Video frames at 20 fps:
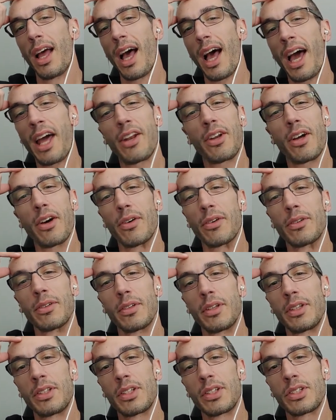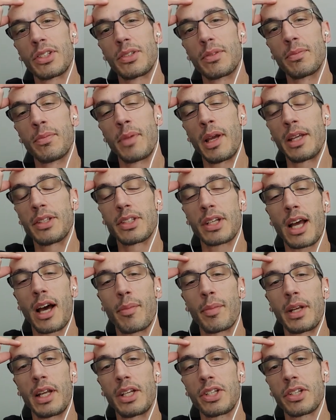I don't know. It's just me. It's a
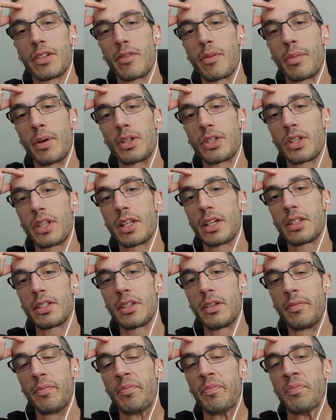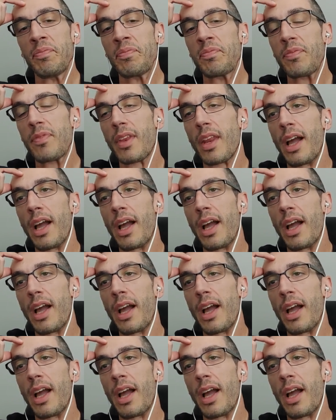combination of a bunch of things.